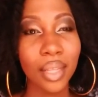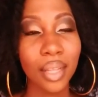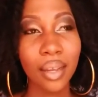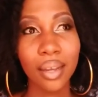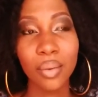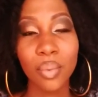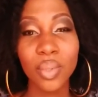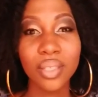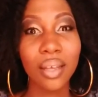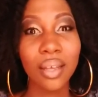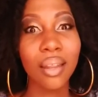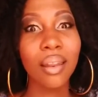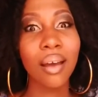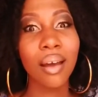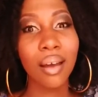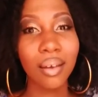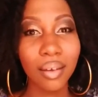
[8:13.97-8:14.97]
it was a
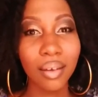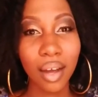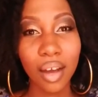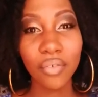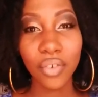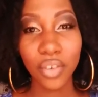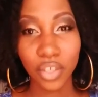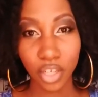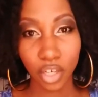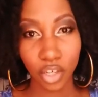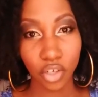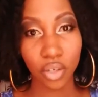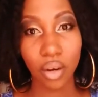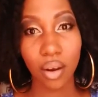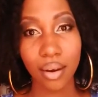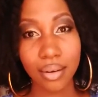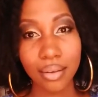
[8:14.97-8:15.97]
long
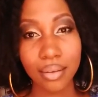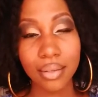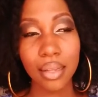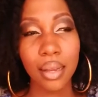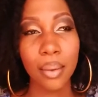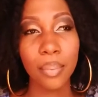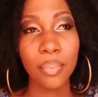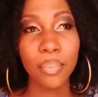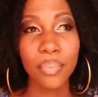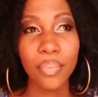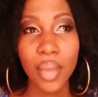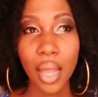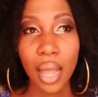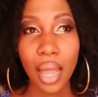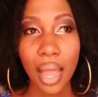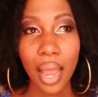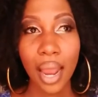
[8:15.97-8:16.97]
conversation, honestly.
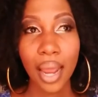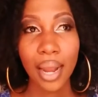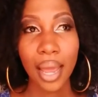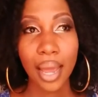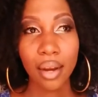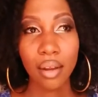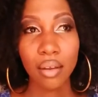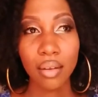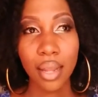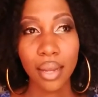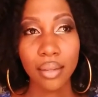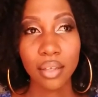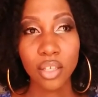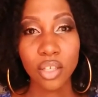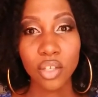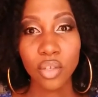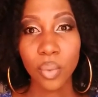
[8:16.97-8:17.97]
And I had on like
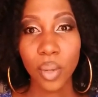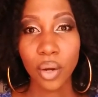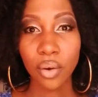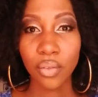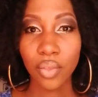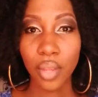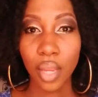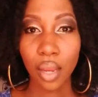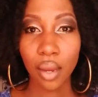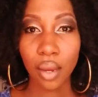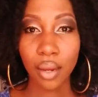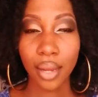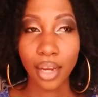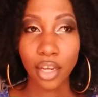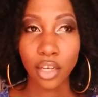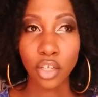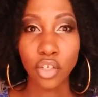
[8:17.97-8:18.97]
the sweater thing,
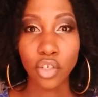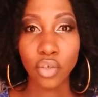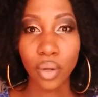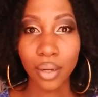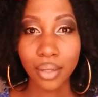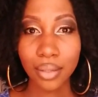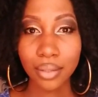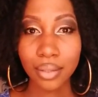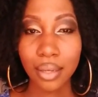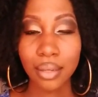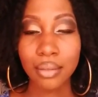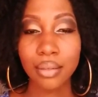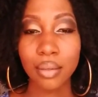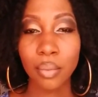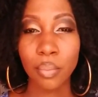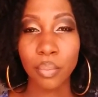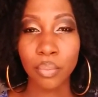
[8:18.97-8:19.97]
like the shorts and
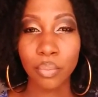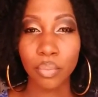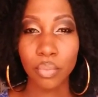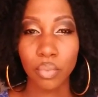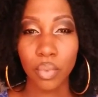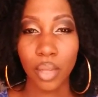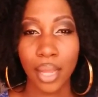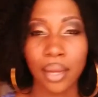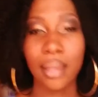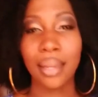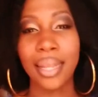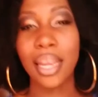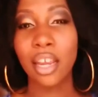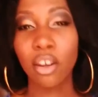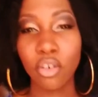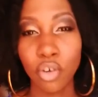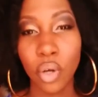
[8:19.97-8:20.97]
some like
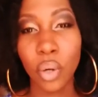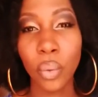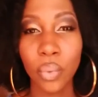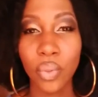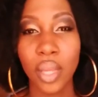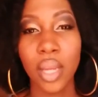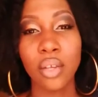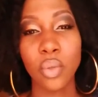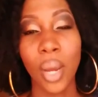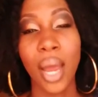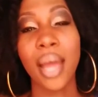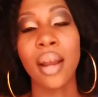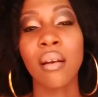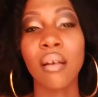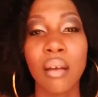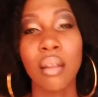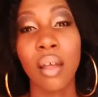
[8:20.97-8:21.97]
layered clothing. So I had
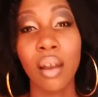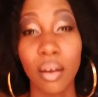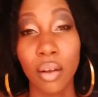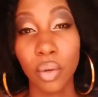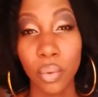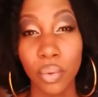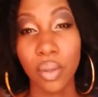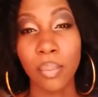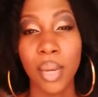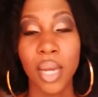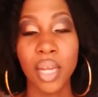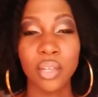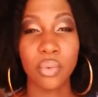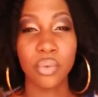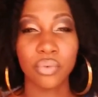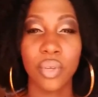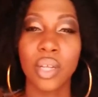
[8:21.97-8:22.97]
on a lot of clothing because
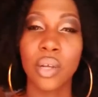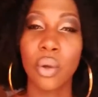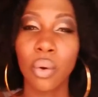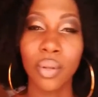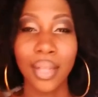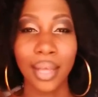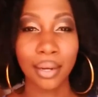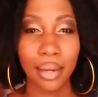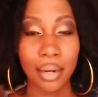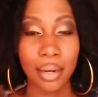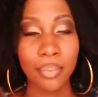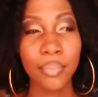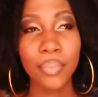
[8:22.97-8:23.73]
it was really cold that night.